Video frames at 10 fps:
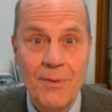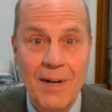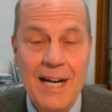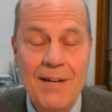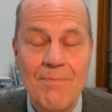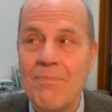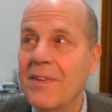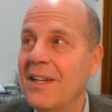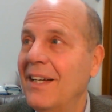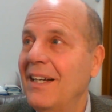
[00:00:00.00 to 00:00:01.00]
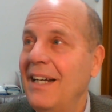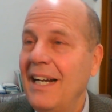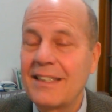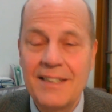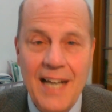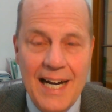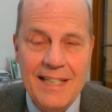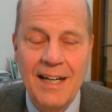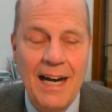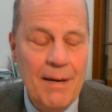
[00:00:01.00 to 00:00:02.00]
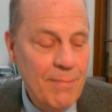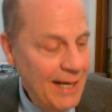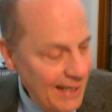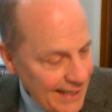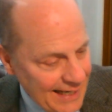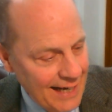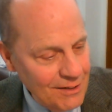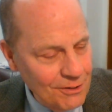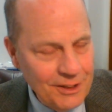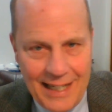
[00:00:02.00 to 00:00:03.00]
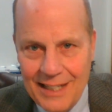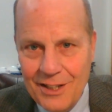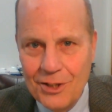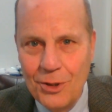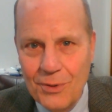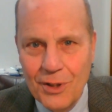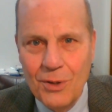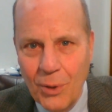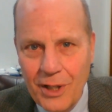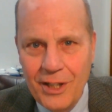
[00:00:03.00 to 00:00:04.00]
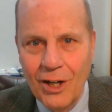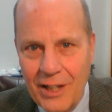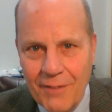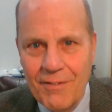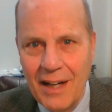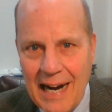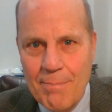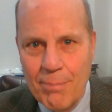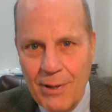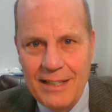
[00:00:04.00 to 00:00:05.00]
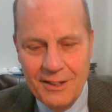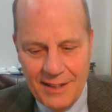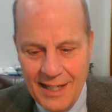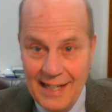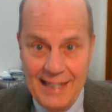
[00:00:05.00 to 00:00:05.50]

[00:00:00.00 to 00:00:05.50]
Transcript: right? It's nighttime. He enters into the courtyard of the high priest.